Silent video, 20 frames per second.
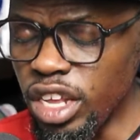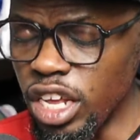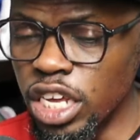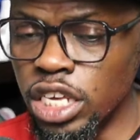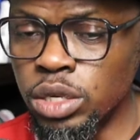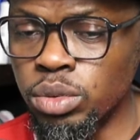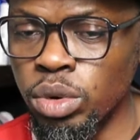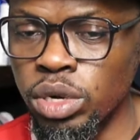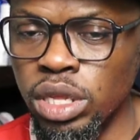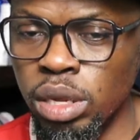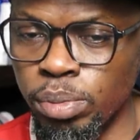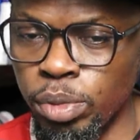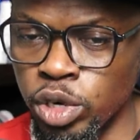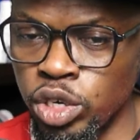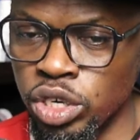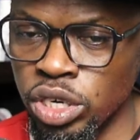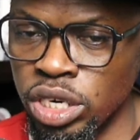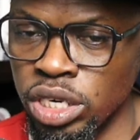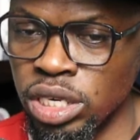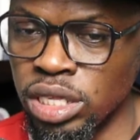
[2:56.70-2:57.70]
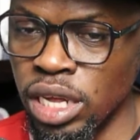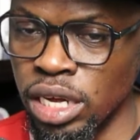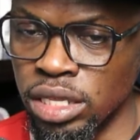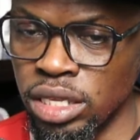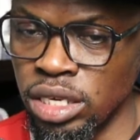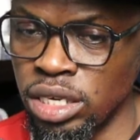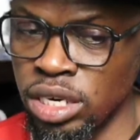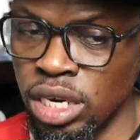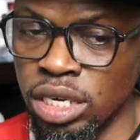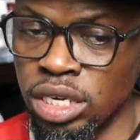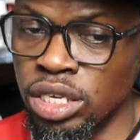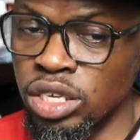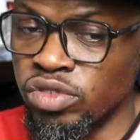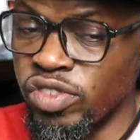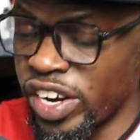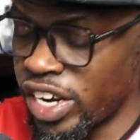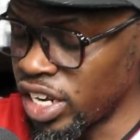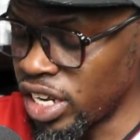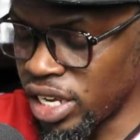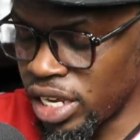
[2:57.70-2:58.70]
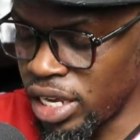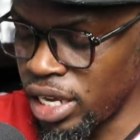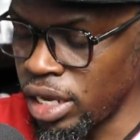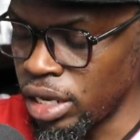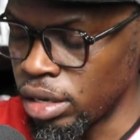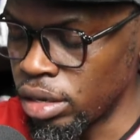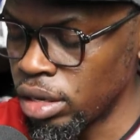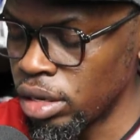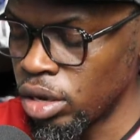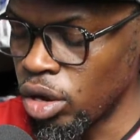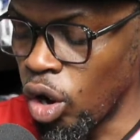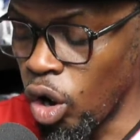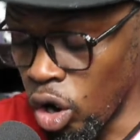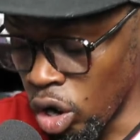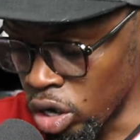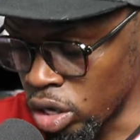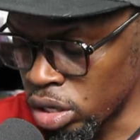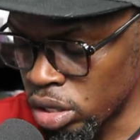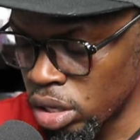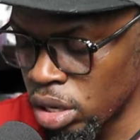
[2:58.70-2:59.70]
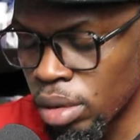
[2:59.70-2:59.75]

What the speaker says: is what the Portuguese tactician is very keen on,